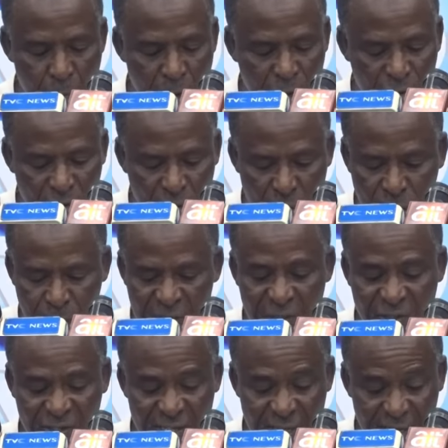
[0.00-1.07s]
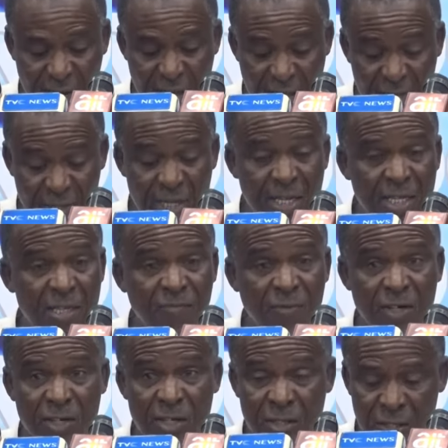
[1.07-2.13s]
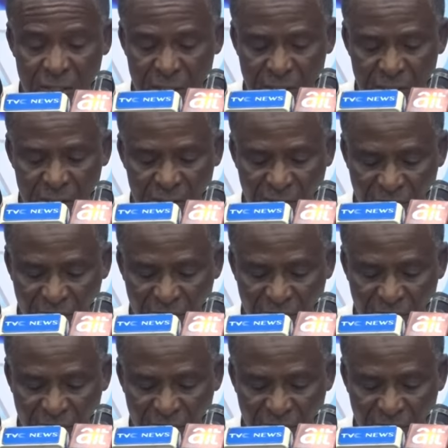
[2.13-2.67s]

must not be seen as intimidating